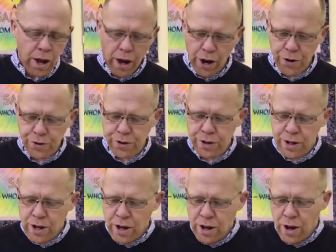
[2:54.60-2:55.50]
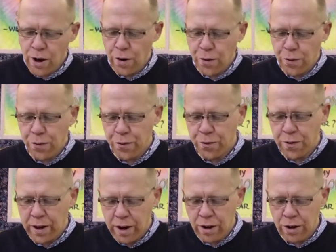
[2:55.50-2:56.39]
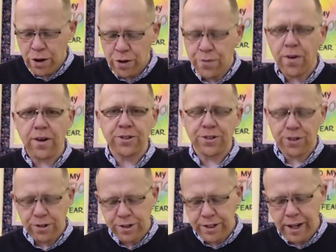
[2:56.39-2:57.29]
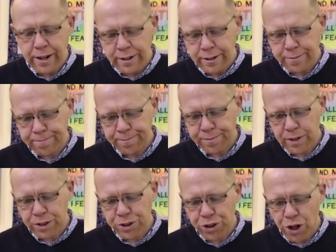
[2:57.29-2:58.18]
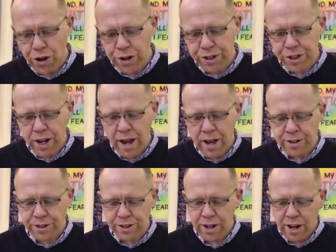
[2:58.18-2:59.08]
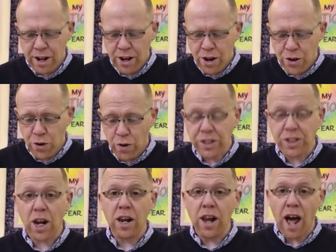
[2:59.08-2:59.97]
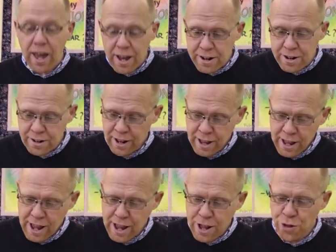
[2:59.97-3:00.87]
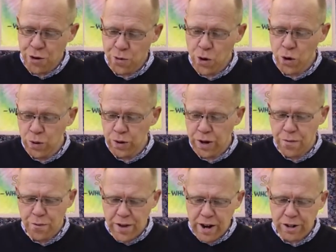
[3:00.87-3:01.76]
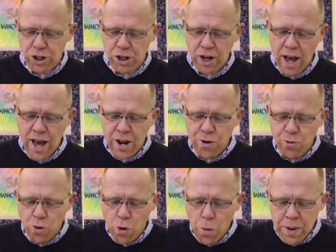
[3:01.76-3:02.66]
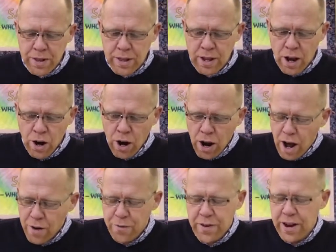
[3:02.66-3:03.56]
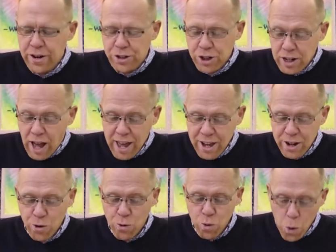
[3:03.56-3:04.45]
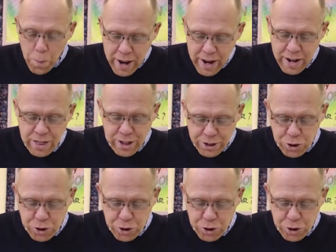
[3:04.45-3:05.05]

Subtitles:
out of fear. Look at verse 13. The sluggard says, there is a lion in the road, a fierce lion roaming the